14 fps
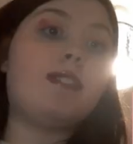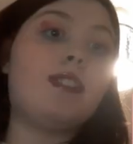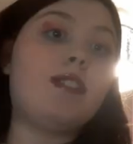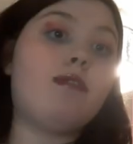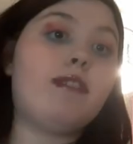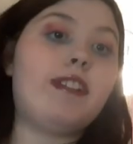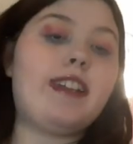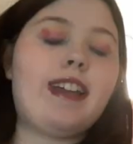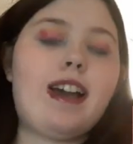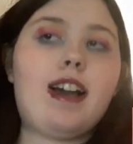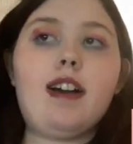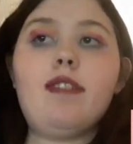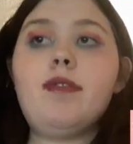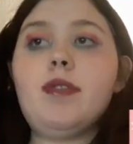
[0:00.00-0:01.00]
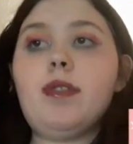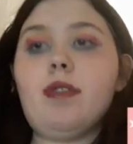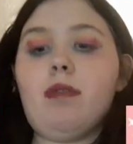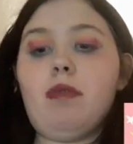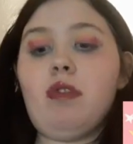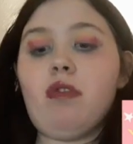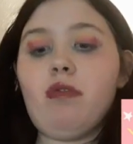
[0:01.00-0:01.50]
I already have, so
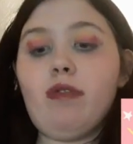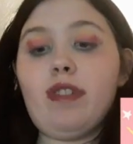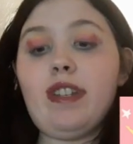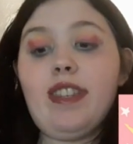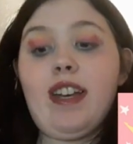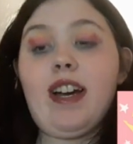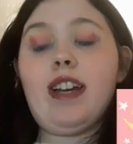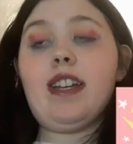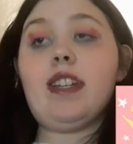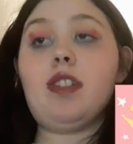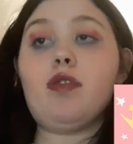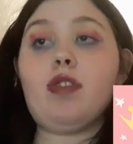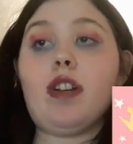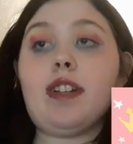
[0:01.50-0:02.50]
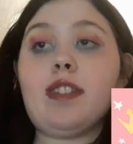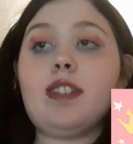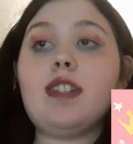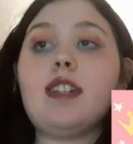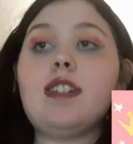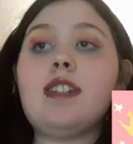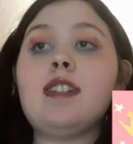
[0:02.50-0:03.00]
I'm not really that
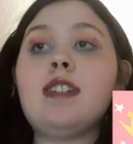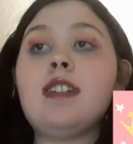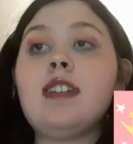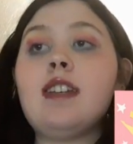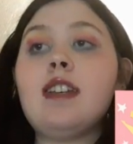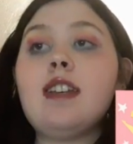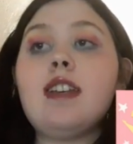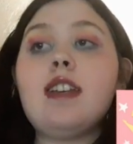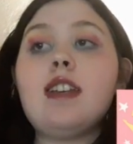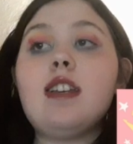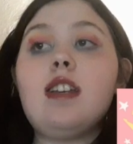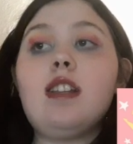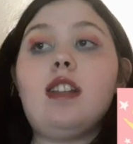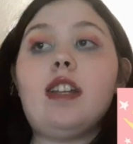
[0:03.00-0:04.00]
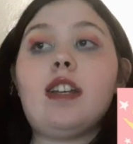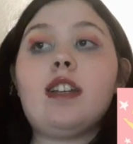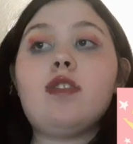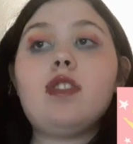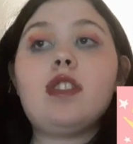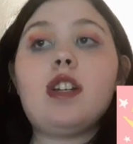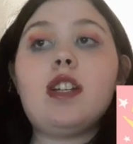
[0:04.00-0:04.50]
interested. Like, it
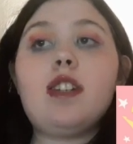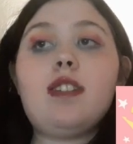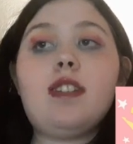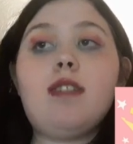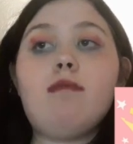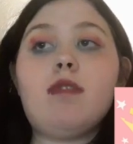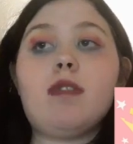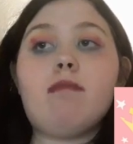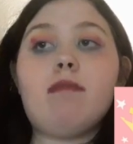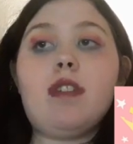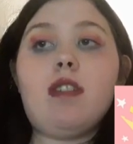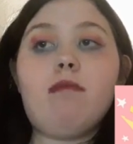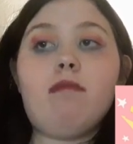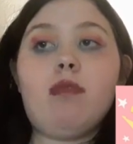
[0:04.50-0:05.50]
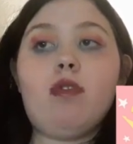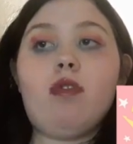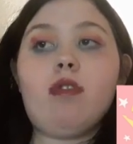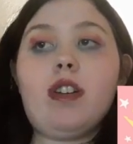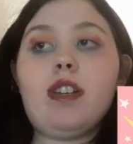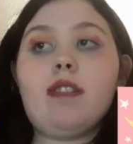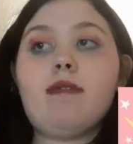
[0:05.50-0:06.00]
just kind of seems a bit
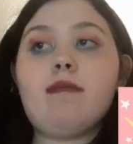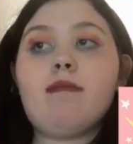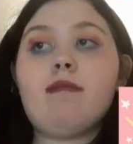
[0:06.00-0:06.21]
boring.